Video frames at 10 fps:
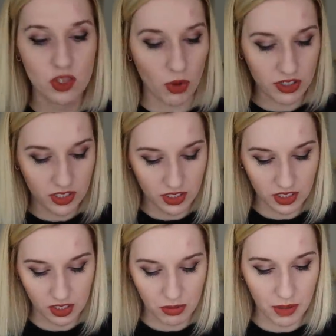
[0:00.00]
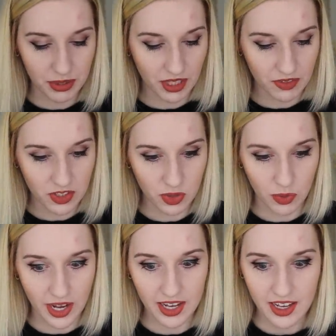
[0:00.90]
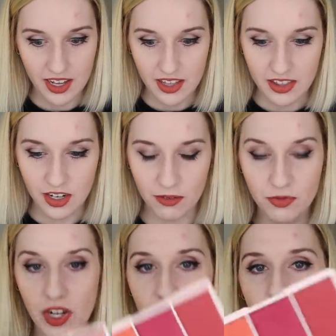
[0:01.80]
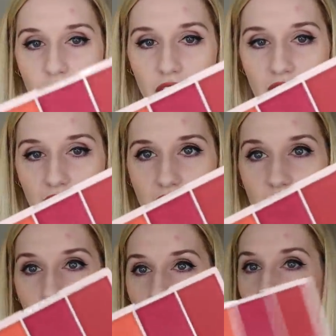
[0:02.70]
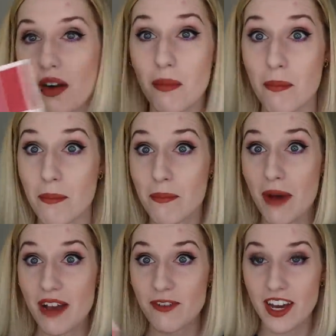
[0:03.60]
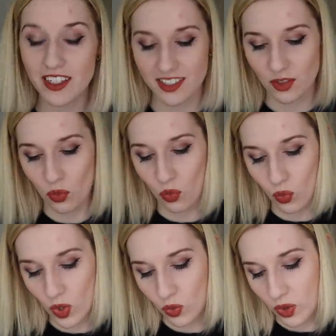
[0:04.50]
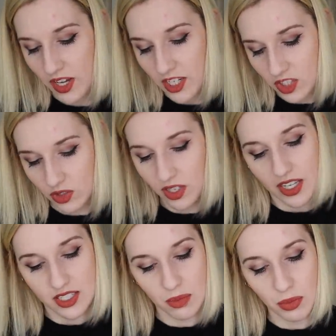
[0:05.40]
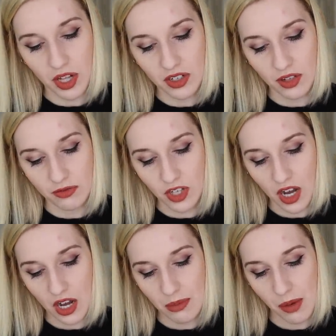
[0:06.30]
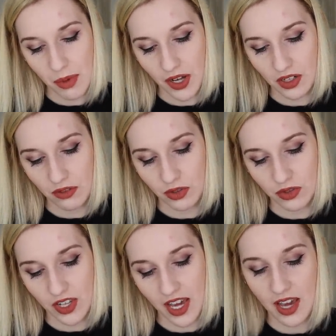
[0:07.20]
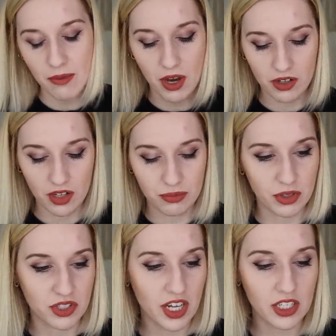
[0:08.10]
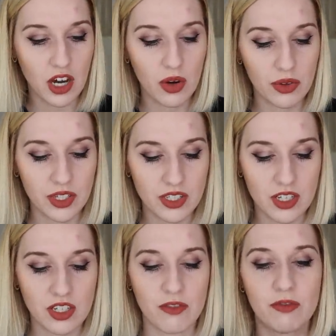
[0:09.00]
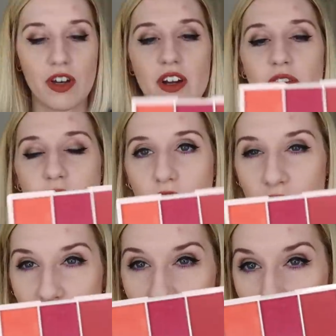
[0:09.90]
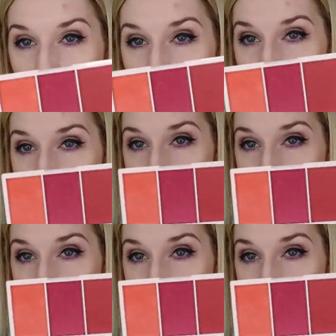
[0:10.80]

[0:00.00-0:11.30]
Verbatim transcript: to swatch this because I'll probably give this away. They're very, very nice, but on my face, woo! So is Bottle of Dom, Bottle of Rosé, and Bottle of Prosecco. This is a very, very, very pretty